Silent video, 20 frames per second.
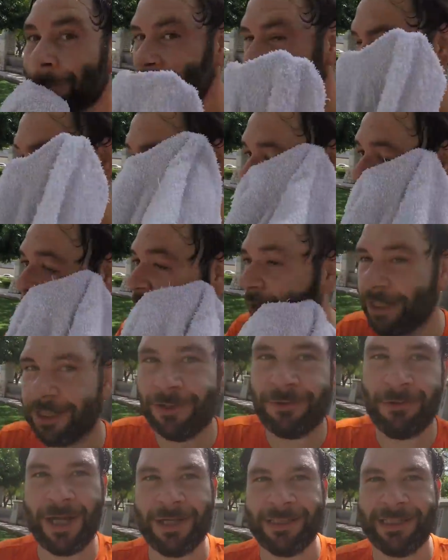as I'm
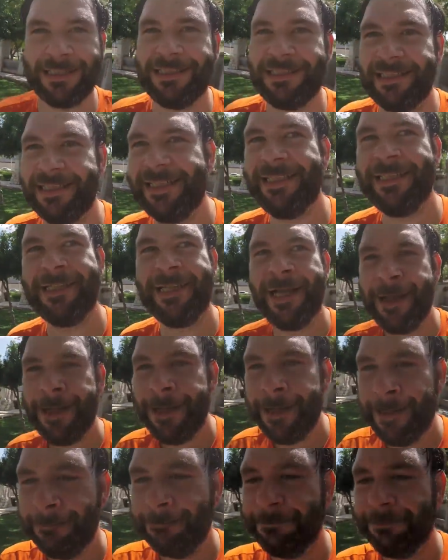walking around and seeing.
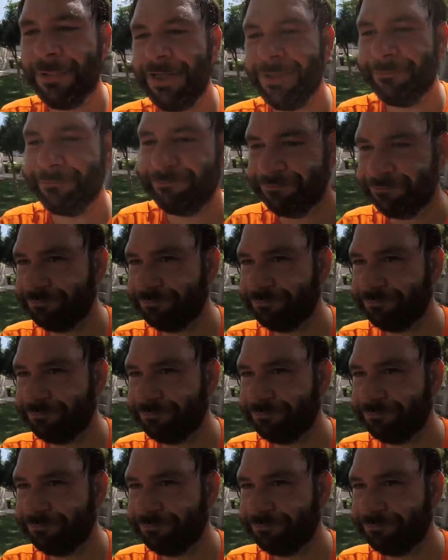But